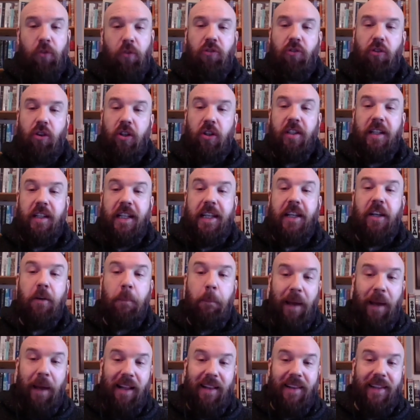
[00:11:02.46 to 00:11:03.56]
was reluctantly
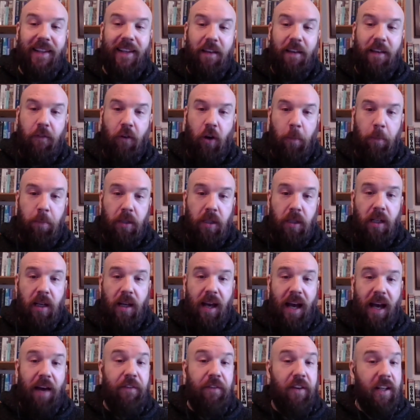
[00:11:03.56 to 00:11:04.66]
compelled to give up,
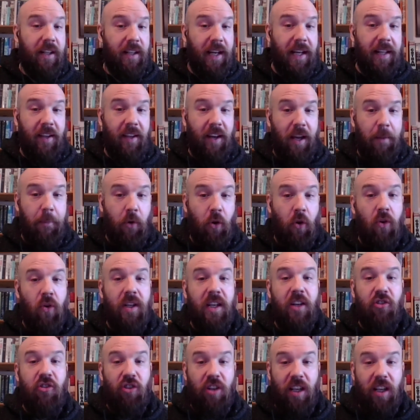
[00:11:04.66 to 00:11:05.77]
having at that time
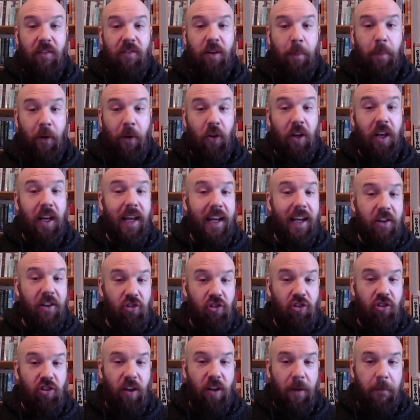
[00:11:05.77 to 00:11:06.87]
only achieved about an
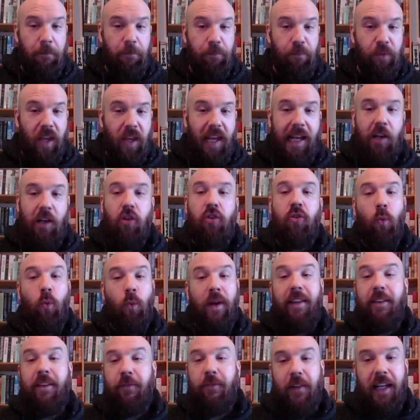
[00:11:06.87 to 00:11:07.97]
inch. He looked
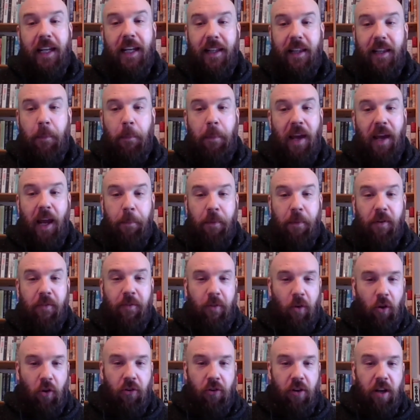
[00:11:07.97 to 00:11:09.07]
wistfully at the paper
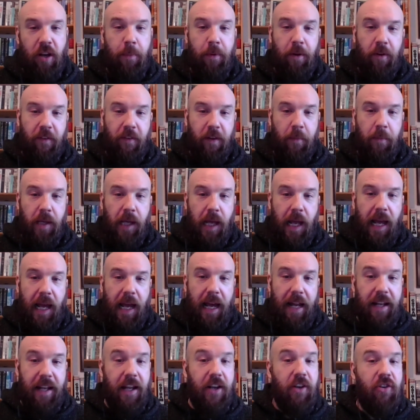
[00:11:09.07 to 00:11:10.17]
fluttering above him,
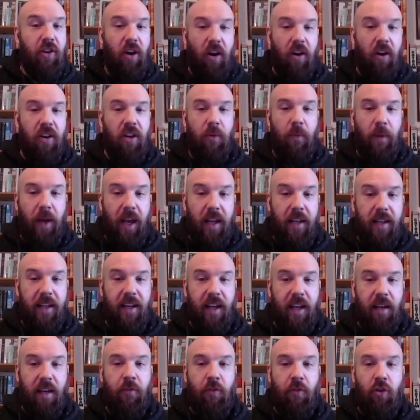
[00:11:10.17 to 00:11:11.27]
and then turned away to
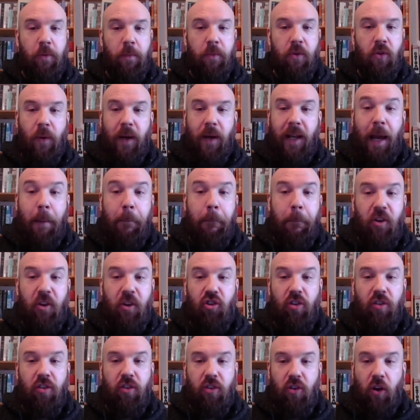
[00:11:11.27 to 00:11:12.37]
give room to an
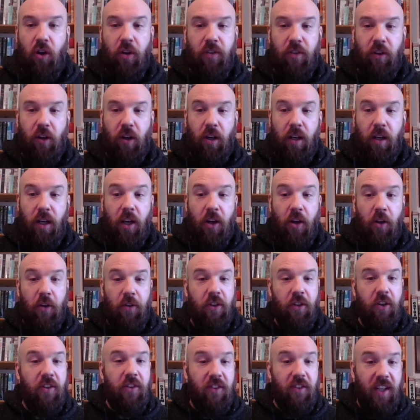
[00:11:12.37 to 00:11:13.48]
ambitious youngster, who
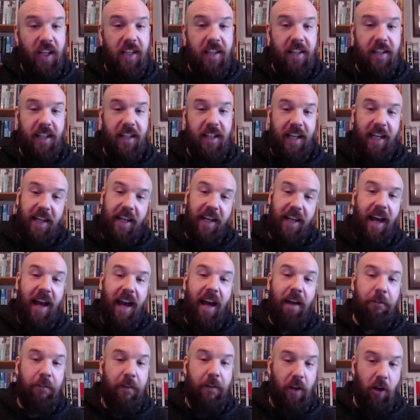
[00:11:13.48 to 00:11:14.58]
succeeded in getting
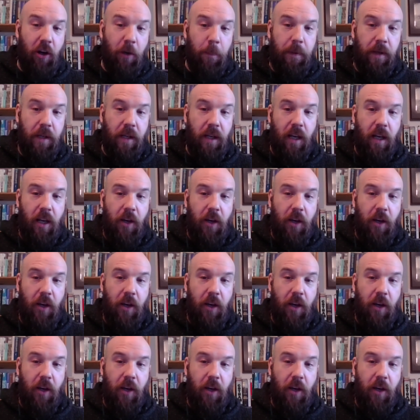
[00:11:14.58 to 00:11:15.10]
halfway up,